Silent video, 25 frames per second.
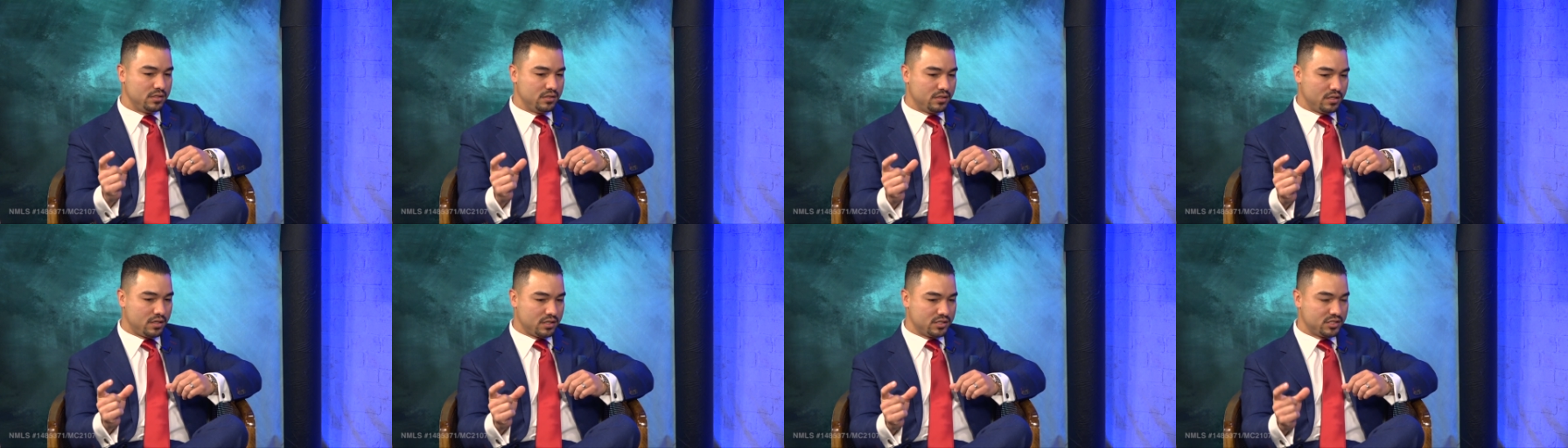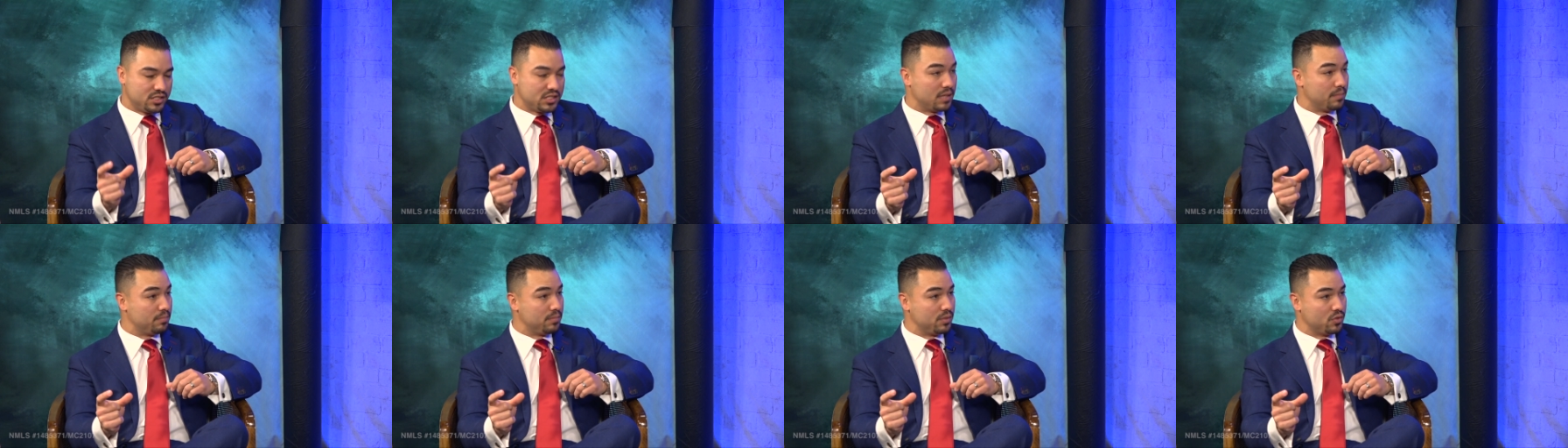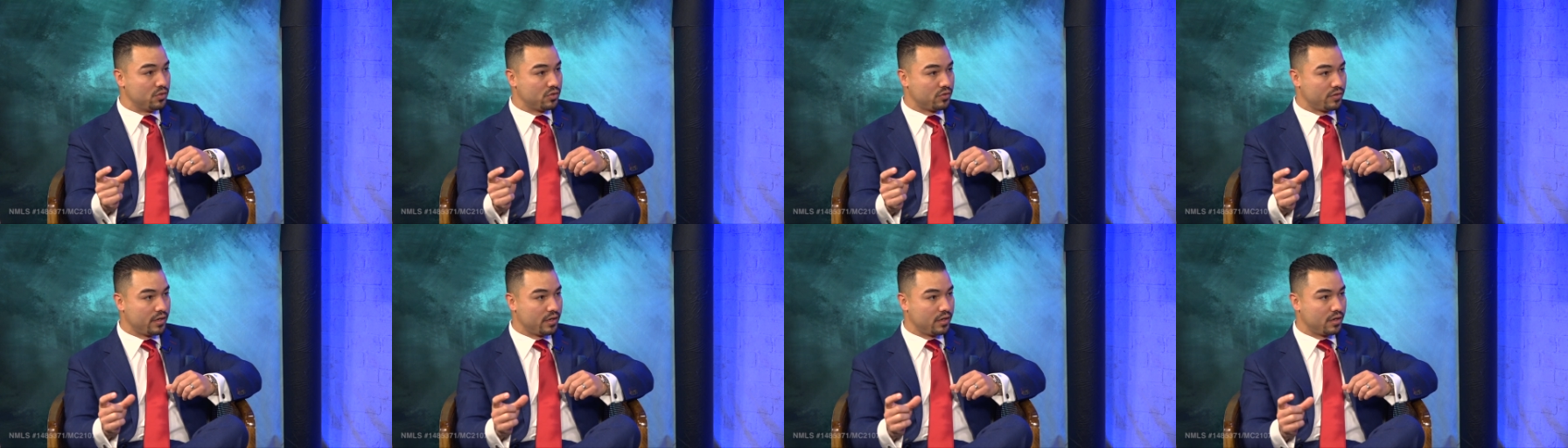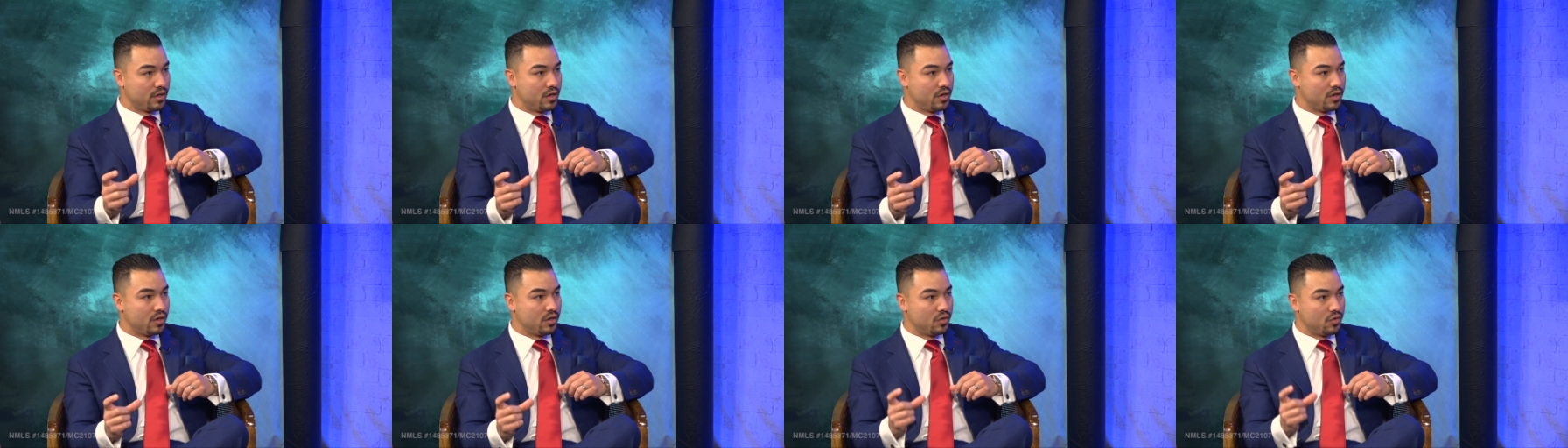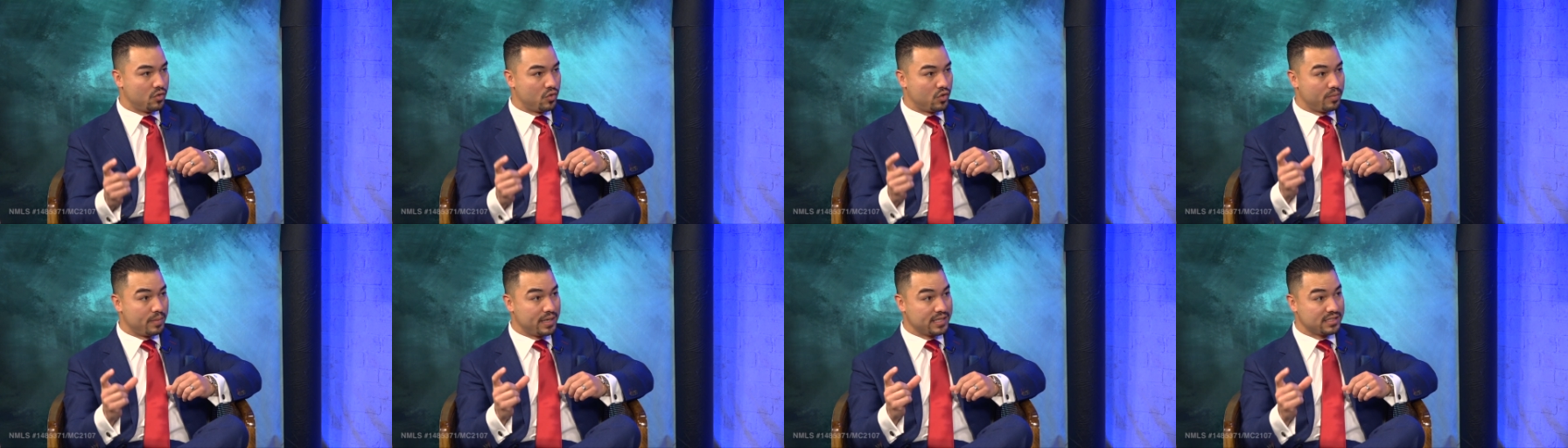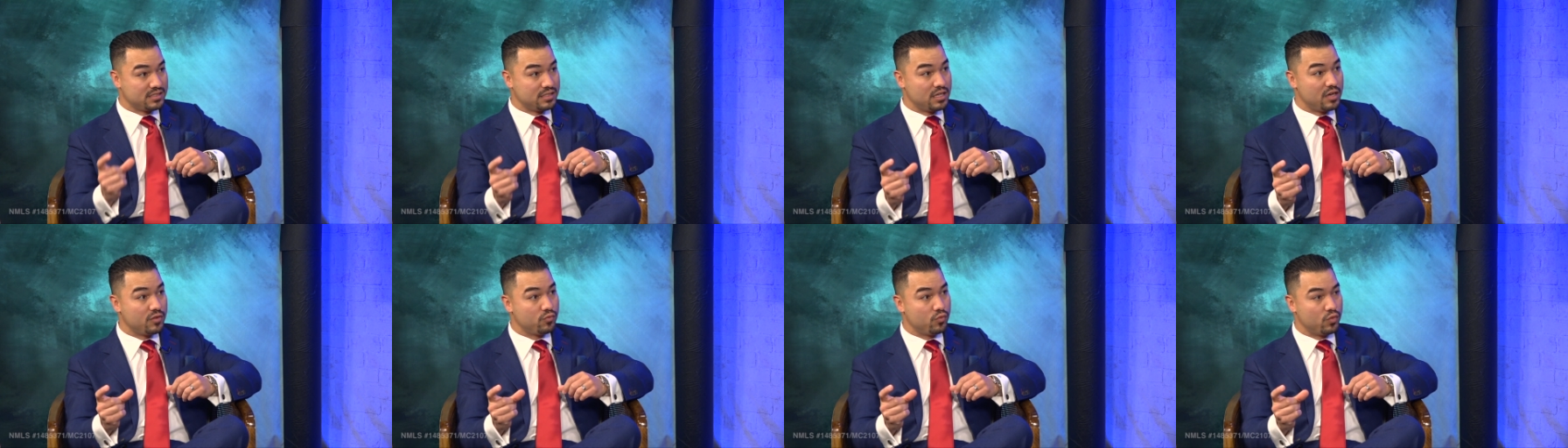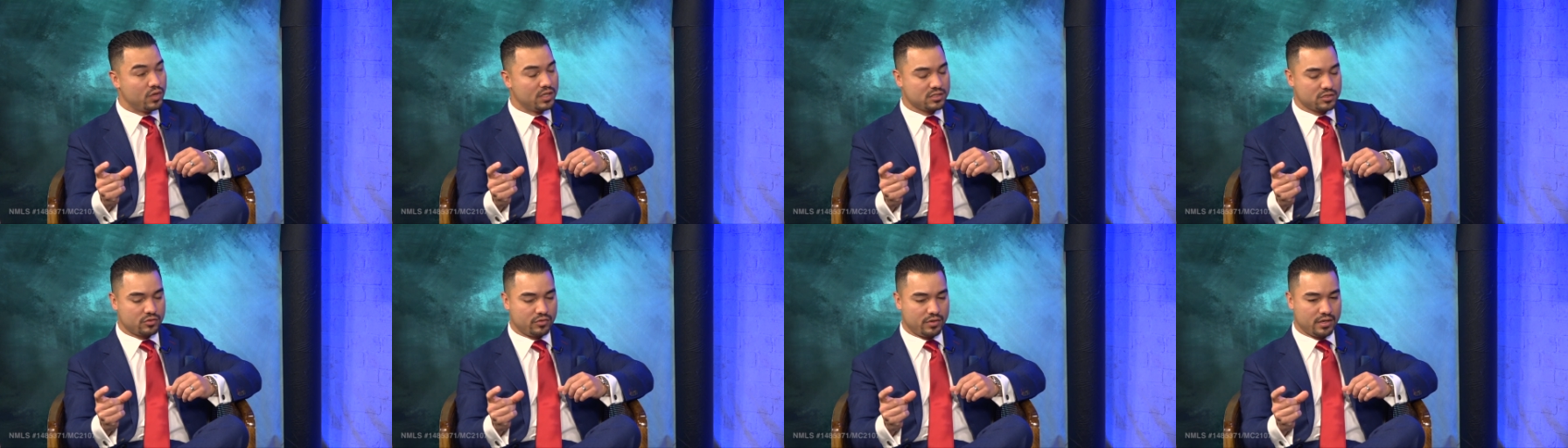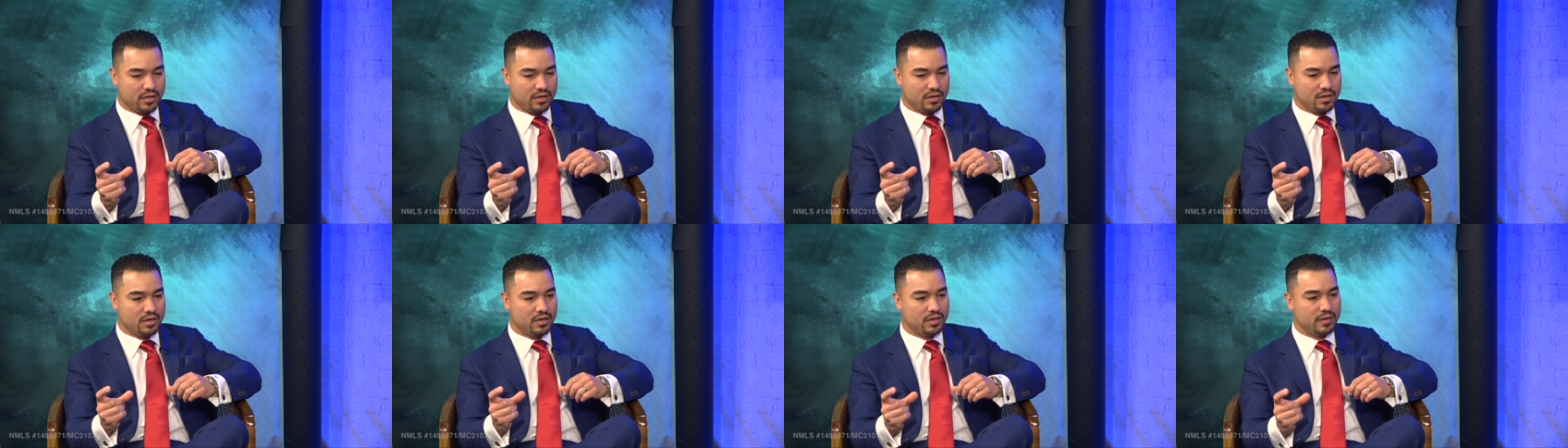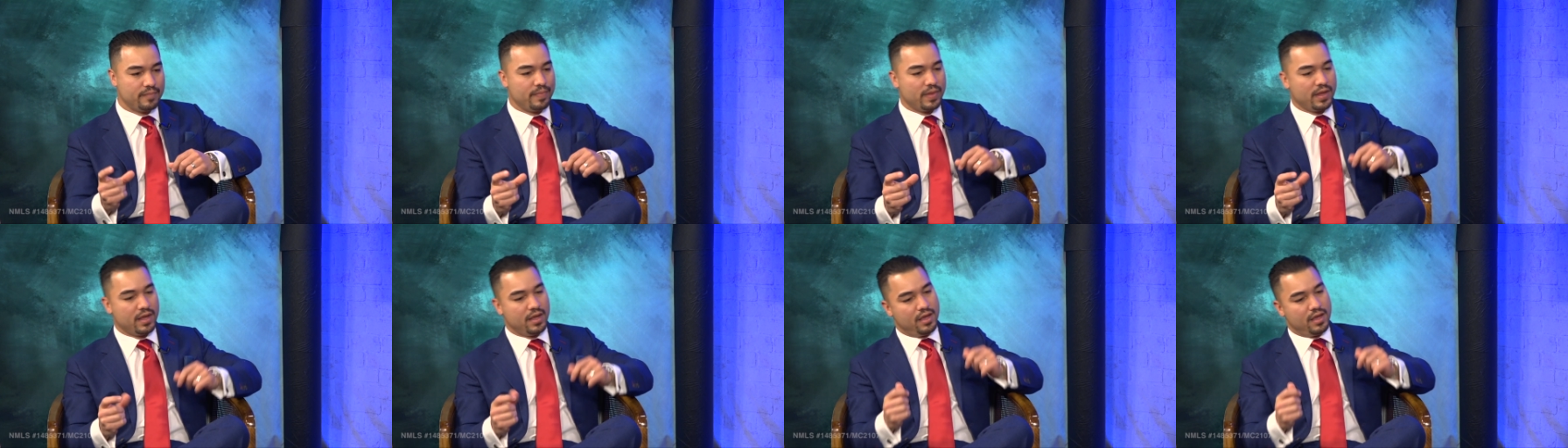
JetBlue credit card, or my Southwest credit card.